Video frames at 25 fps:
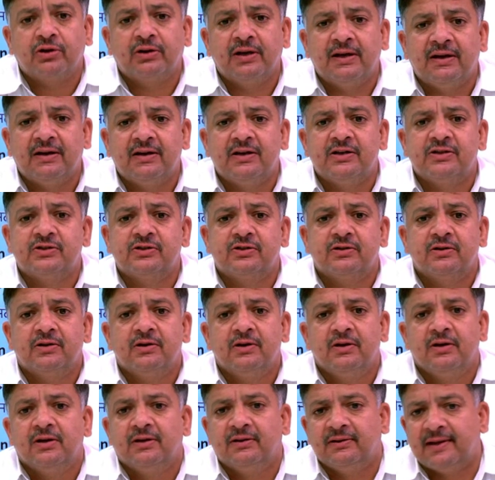thing is
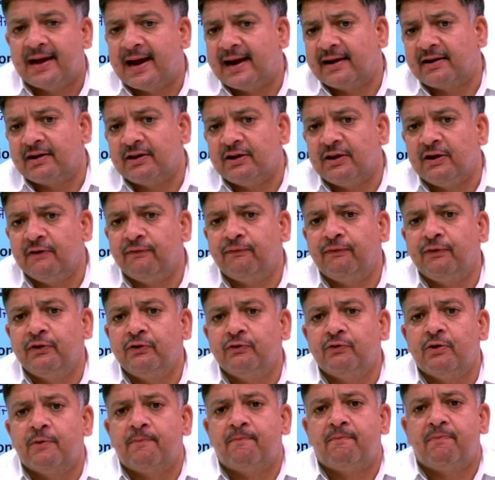that if
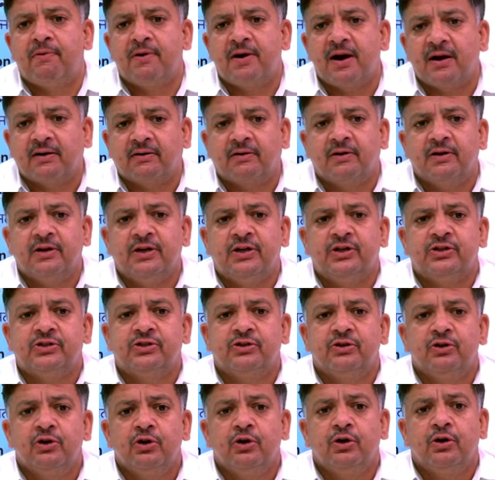your product
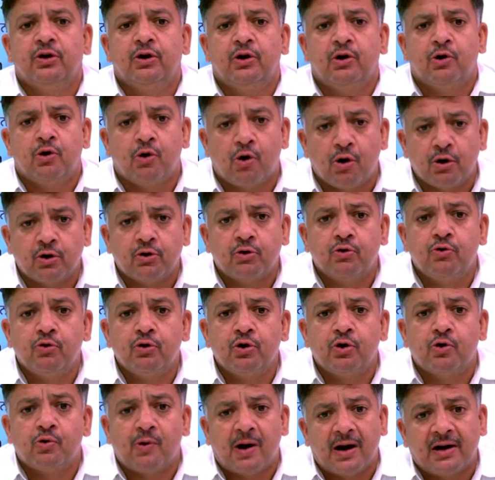is not
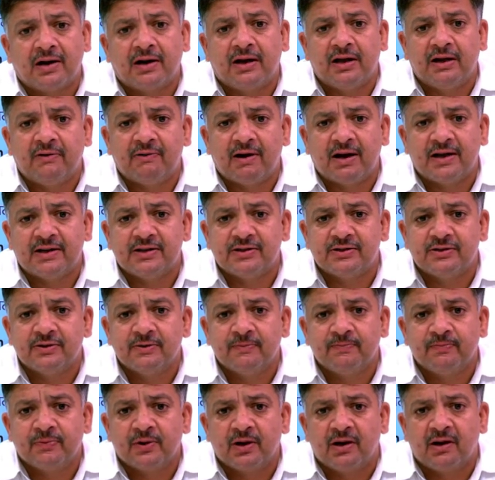good quality wise,
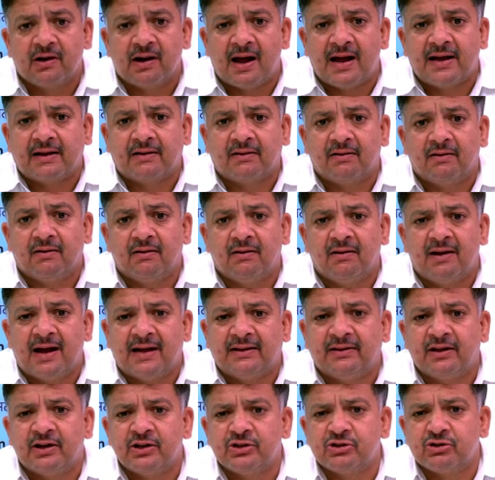like
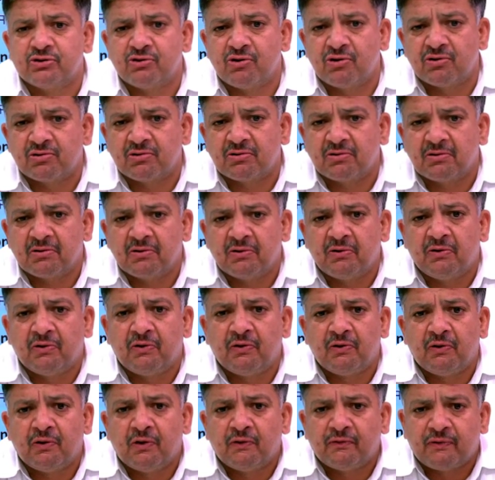leather is not
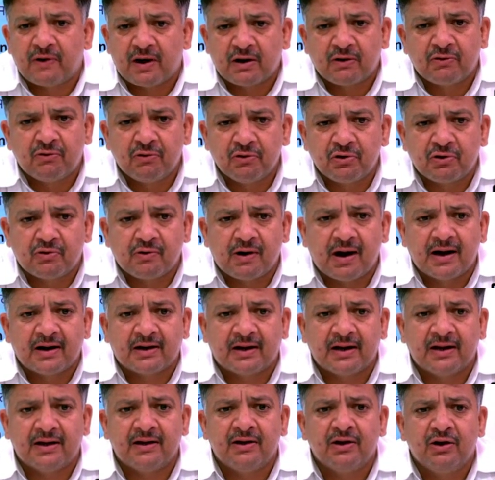of a good
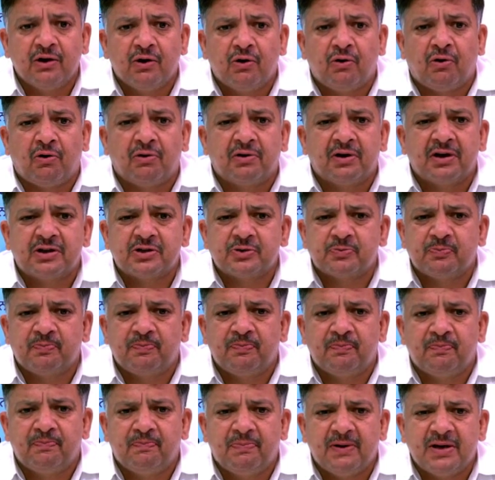quality or its
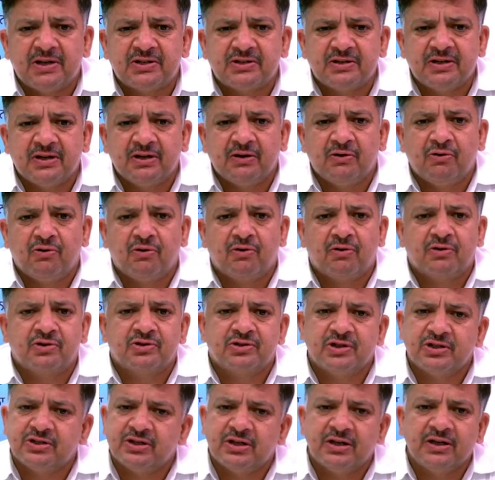pasting or
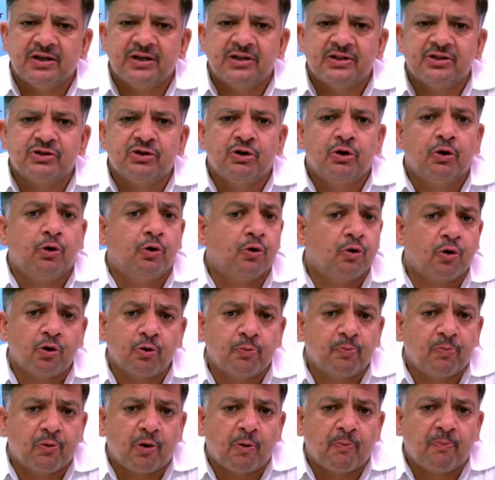stitching is
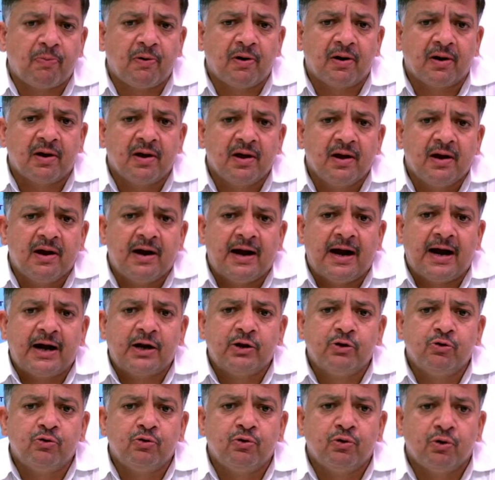not proper, and
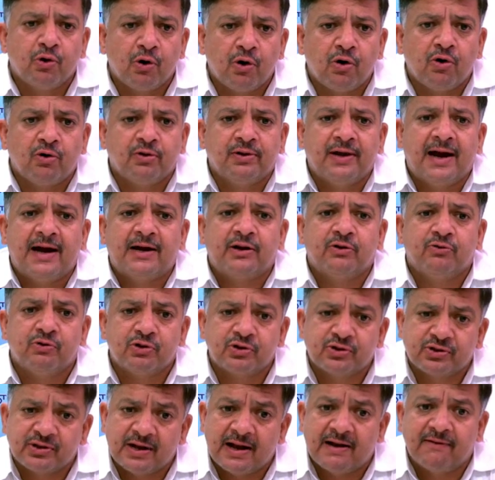you know that
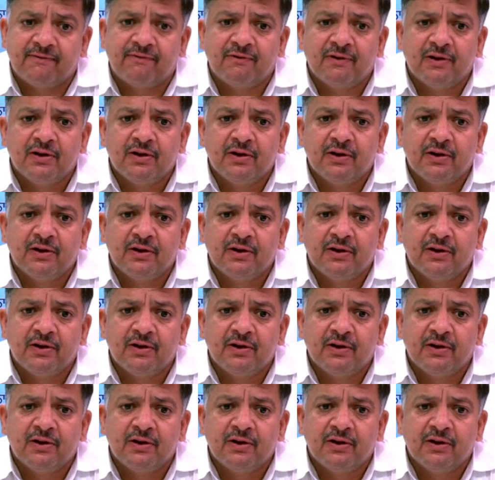yourself,